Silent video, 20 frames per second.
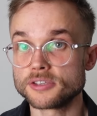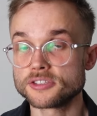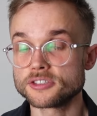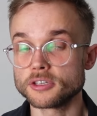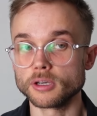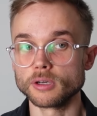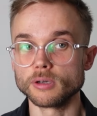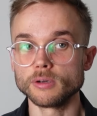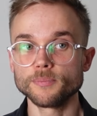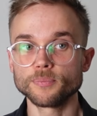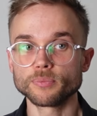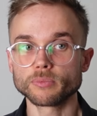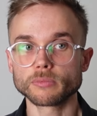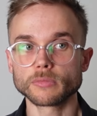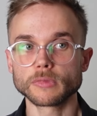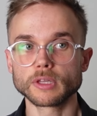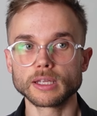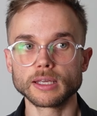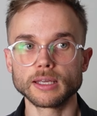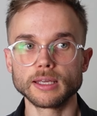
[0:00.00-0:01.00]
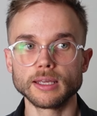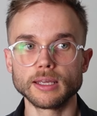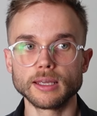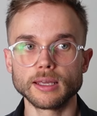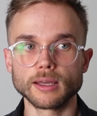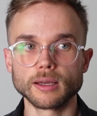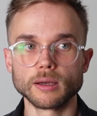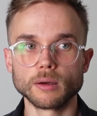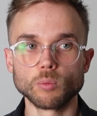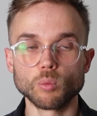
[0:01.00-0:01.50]
So
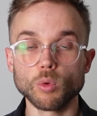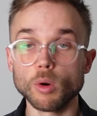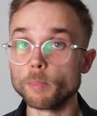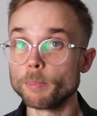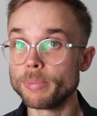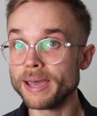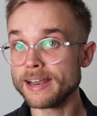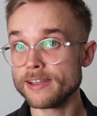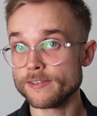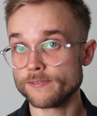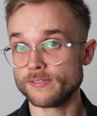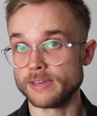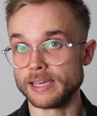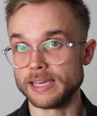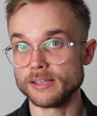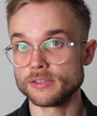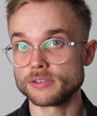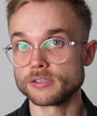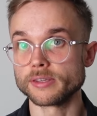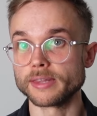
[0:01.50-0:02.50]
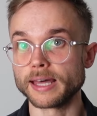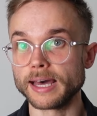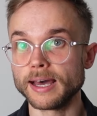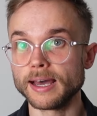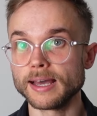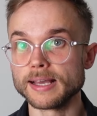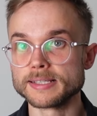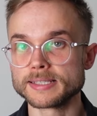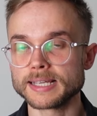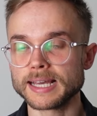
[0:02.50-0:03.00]
one benefit to
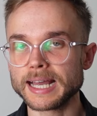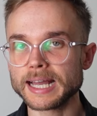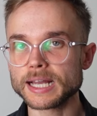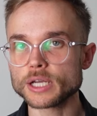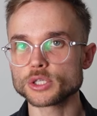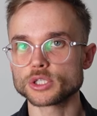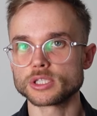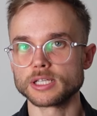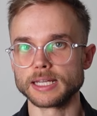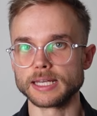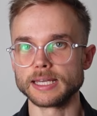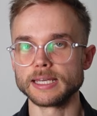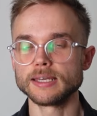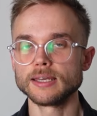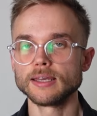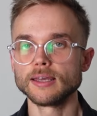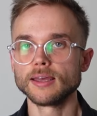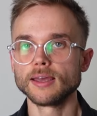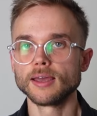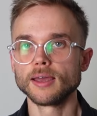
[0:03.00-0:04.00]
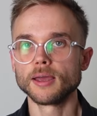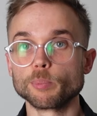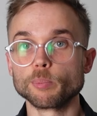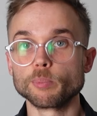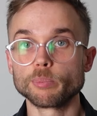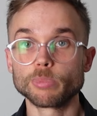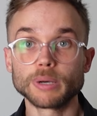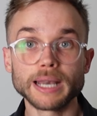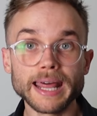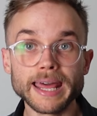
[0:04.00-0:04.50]
that is actually
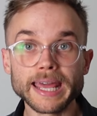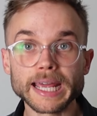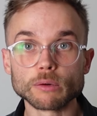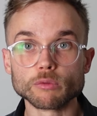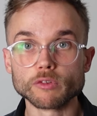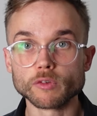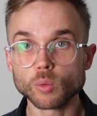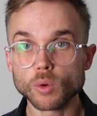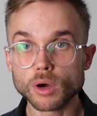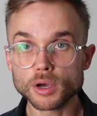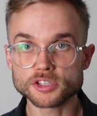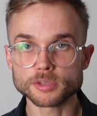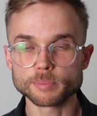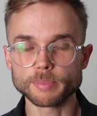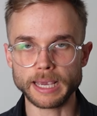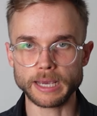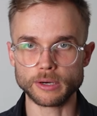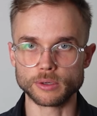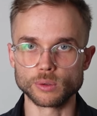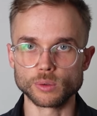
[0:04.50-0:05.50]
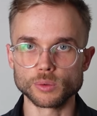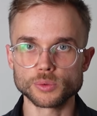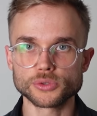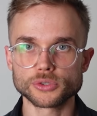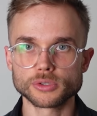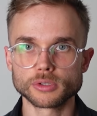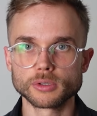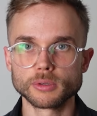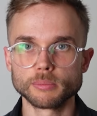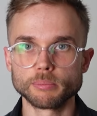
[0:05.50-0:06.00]
playing with worse
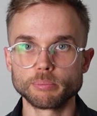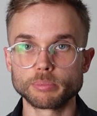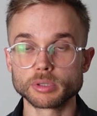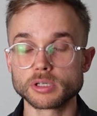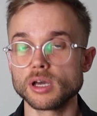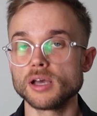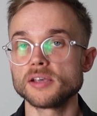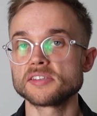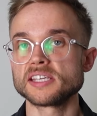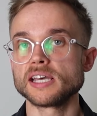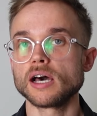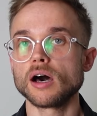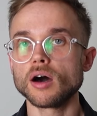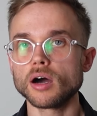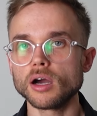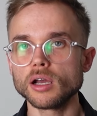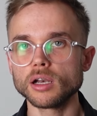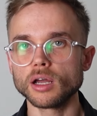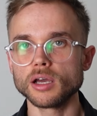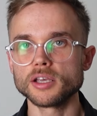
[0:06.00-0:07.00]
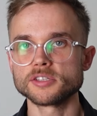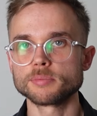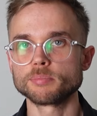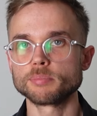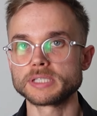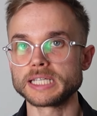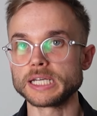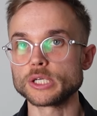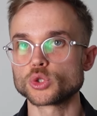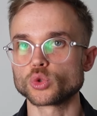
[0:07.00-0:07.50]
pedals, because it highlights
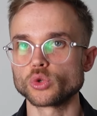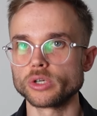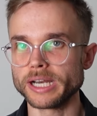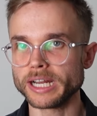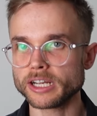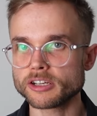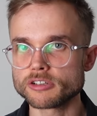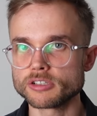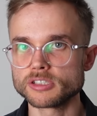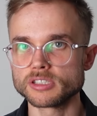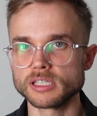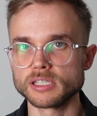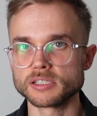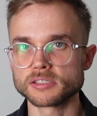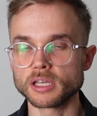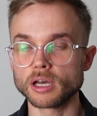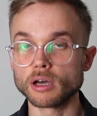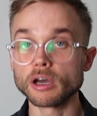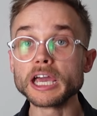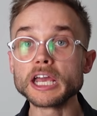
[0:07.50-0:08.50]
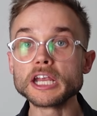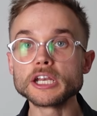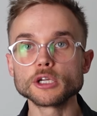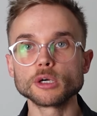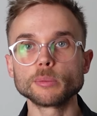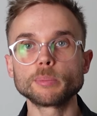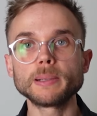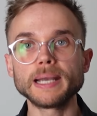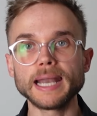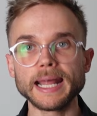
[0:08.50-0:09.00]
potential inaccuracies that are in
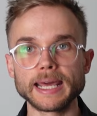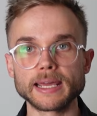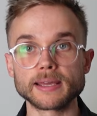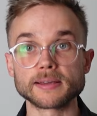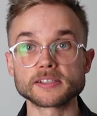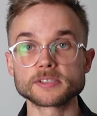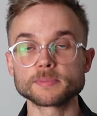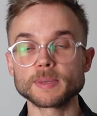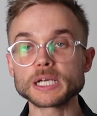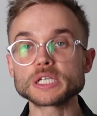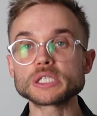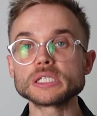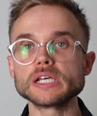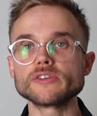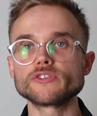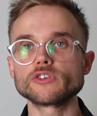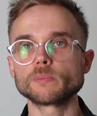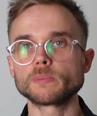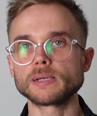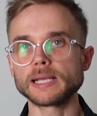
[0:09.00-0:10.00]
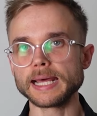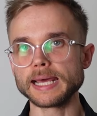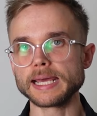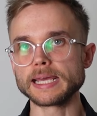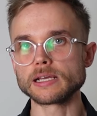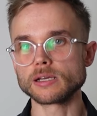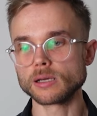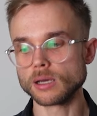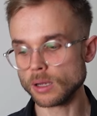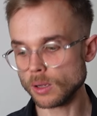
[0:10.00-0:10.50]
your playing, especially if you're
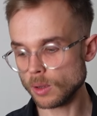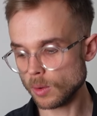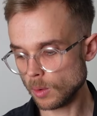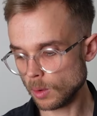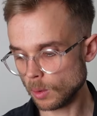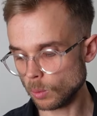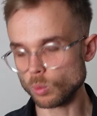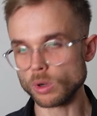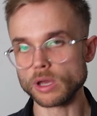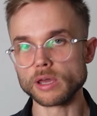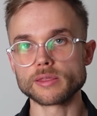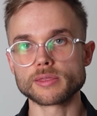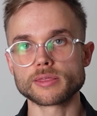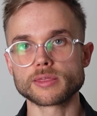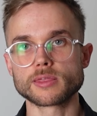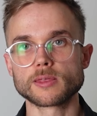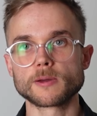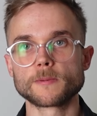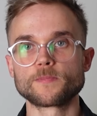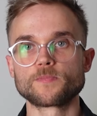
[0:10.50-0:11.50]
playing with